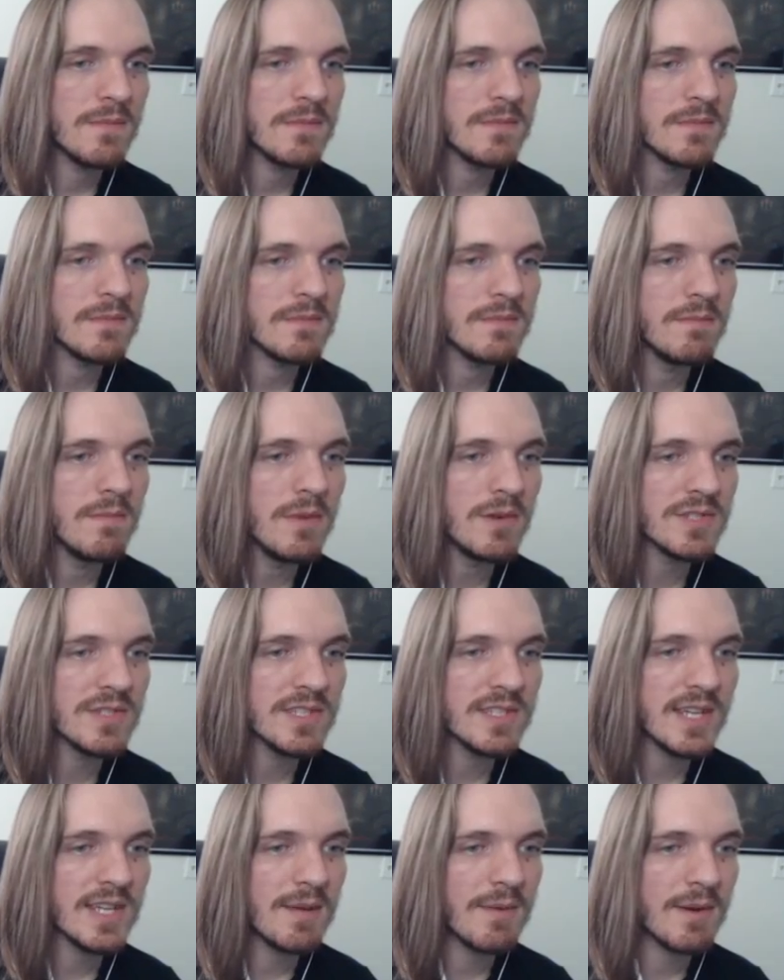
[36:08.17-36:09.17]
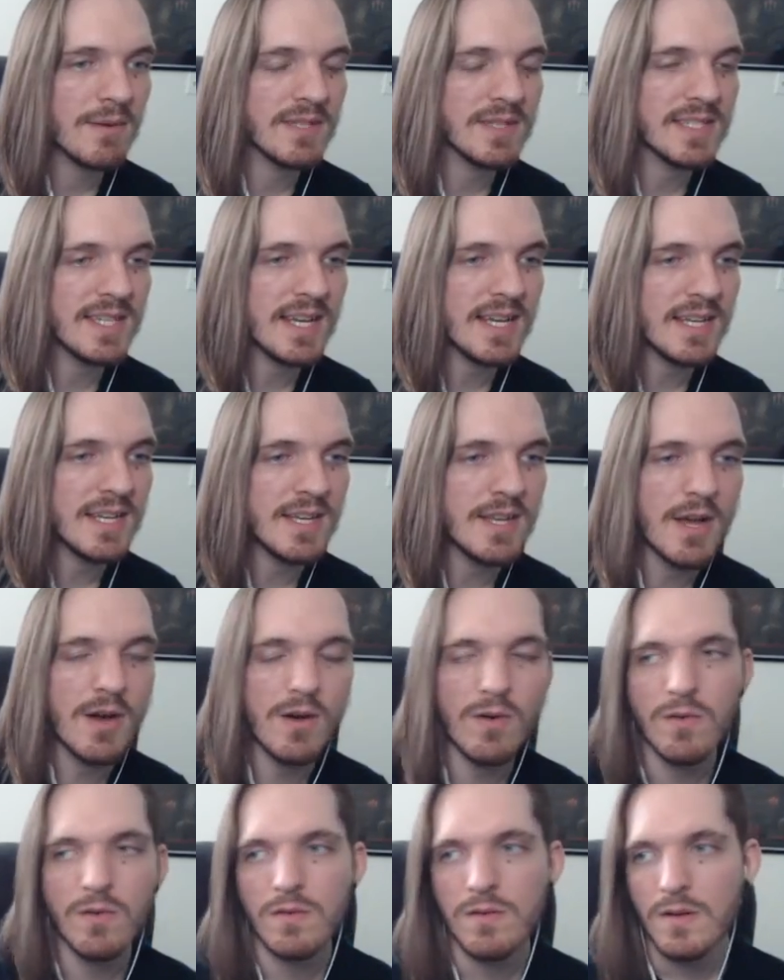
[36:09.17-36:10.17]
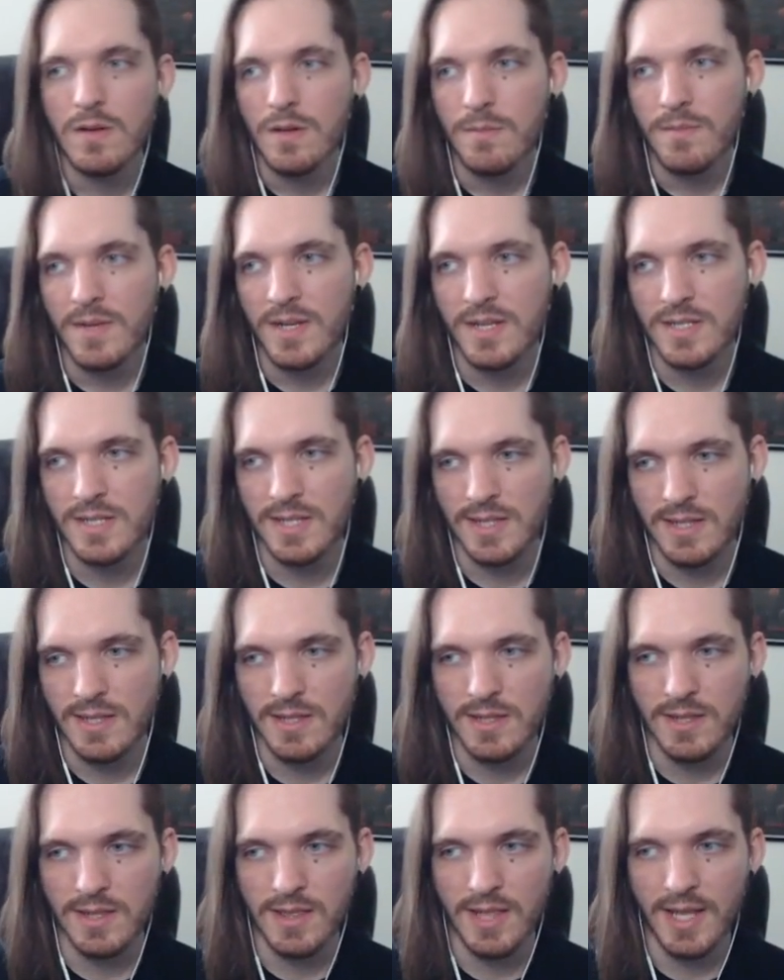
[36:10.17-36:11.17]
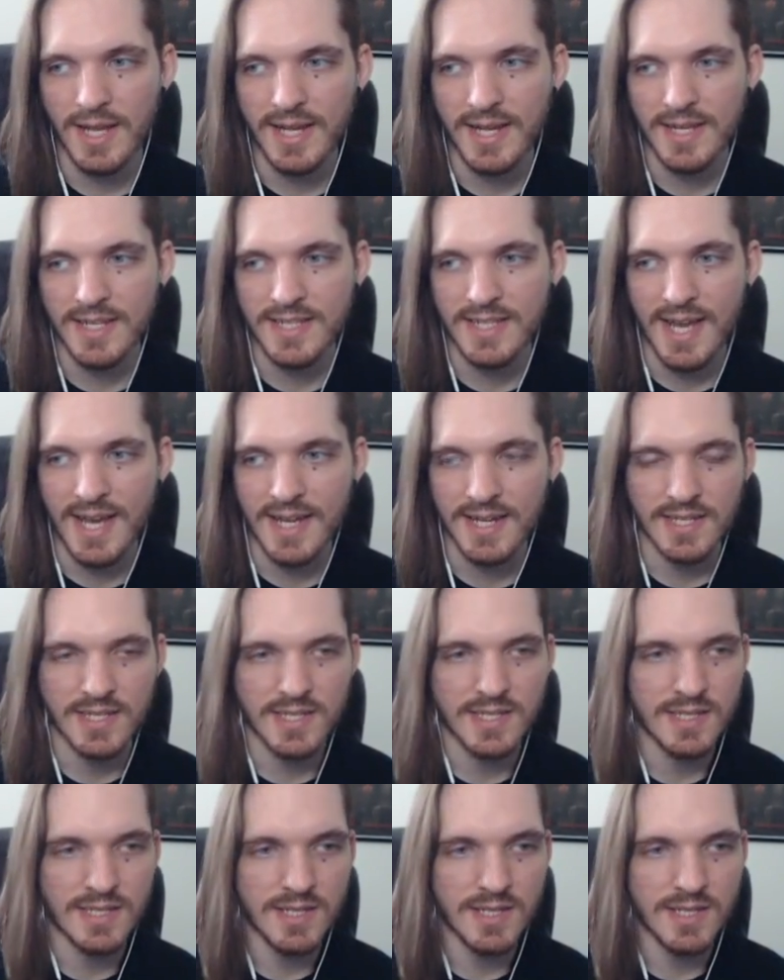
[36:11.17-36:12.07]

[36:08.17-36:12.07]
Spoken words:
Most of the time I would say no, because light attacks,